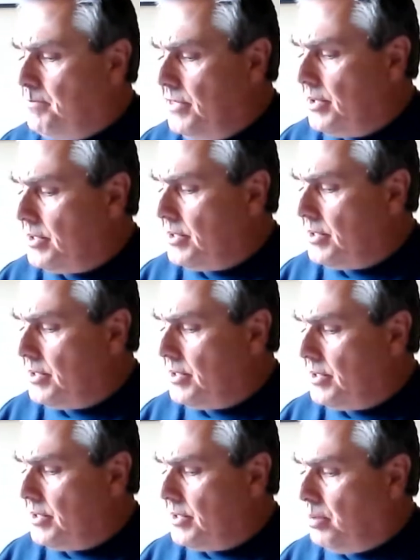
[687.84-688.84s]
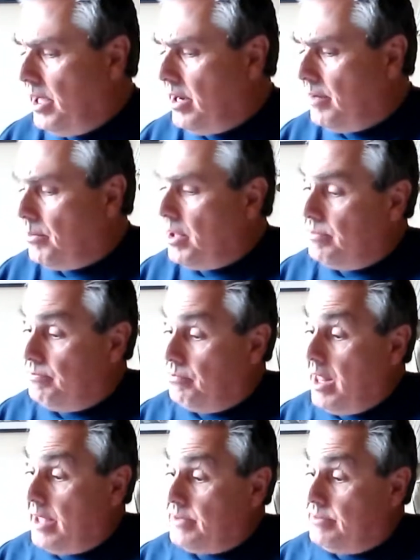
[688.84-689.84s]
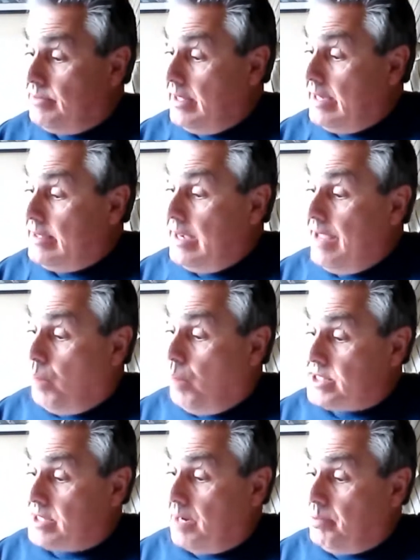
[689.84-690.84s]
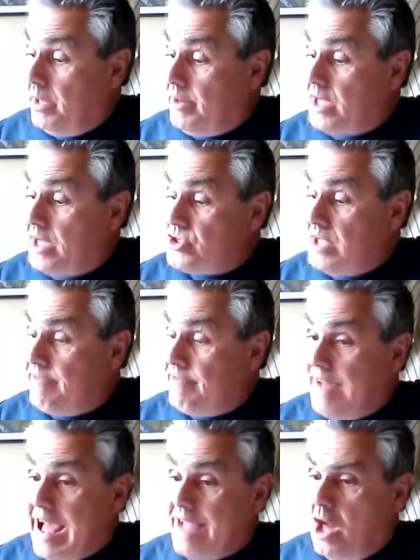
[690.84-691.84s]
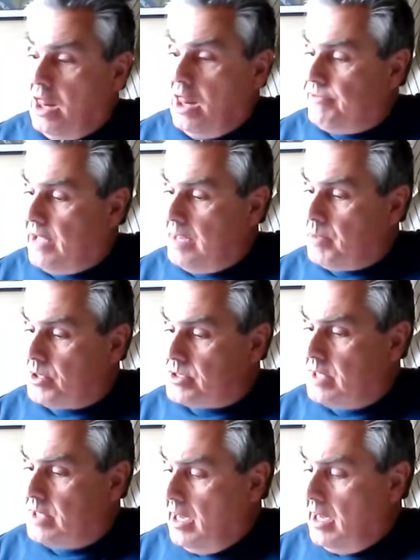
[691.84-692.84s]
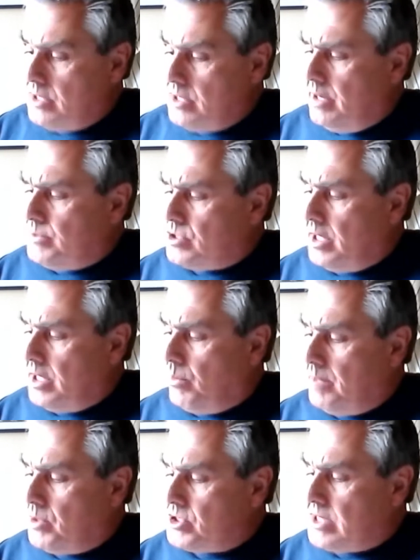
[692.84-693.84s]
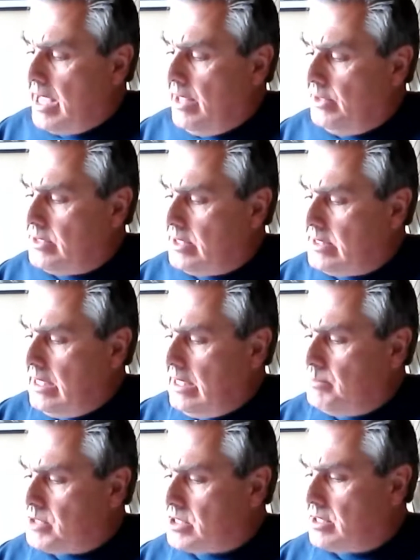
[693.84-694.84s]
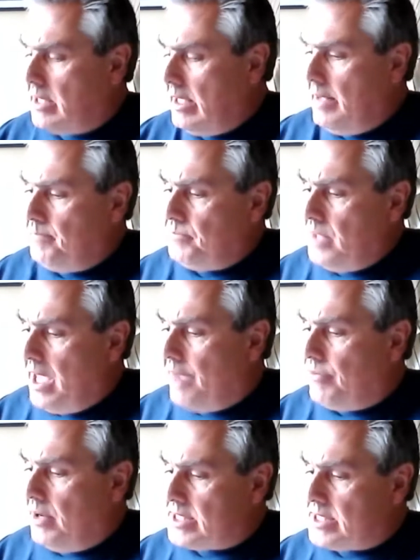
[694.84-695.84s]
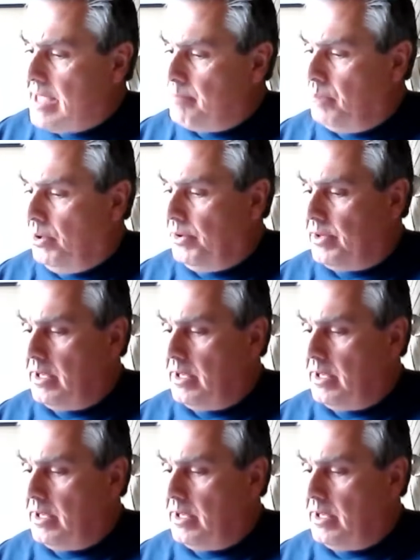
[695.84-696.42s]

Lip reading: their star player, they didn't have one star player. They actually had 5 Hall of Famers. So it was like one of the most talented teams ever assembled.